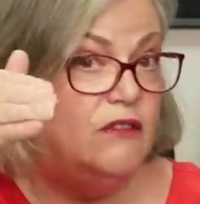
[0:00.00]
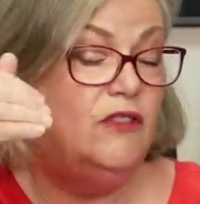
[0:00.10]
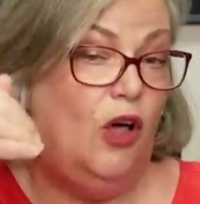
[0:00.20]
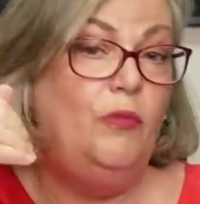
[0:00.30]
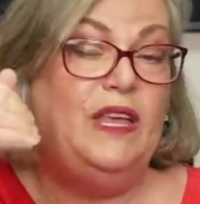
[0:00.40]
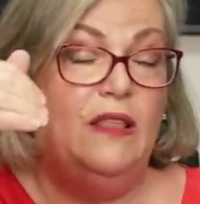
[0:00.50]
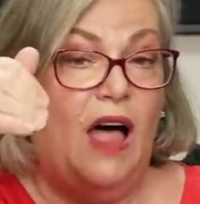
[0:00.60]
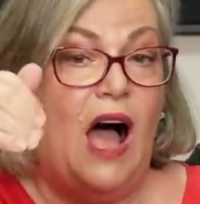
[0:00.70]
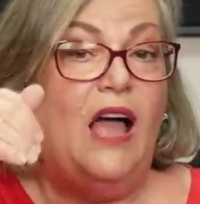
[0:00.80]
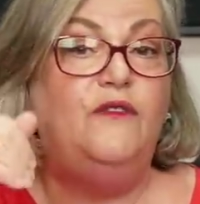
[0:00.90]
There'll be a
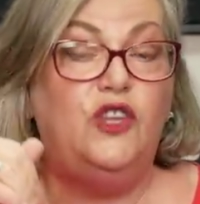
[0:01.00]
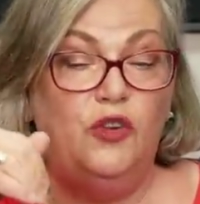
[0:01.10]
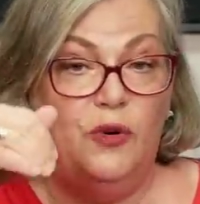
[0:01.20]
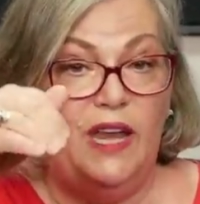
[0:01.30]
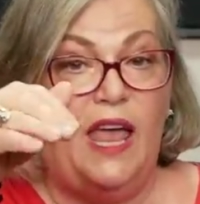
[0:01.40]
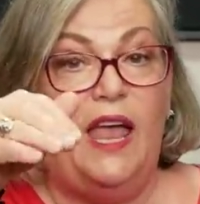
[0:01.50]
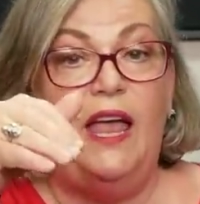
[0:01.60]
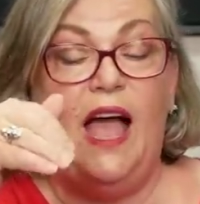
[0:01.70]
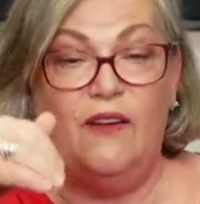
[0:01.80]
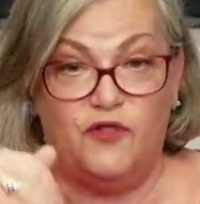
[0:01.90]
live Q&A
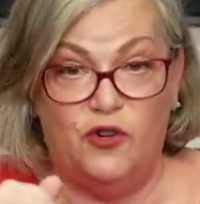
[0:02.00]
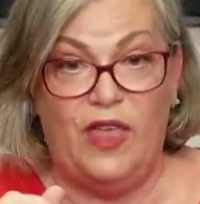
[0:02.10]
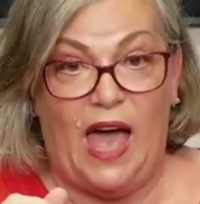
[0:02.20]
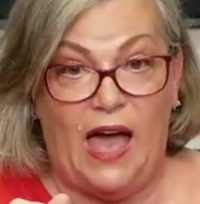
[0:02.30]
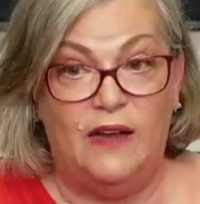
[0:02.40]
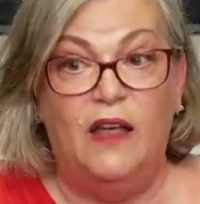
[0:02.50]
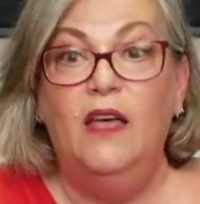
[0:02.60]
after that.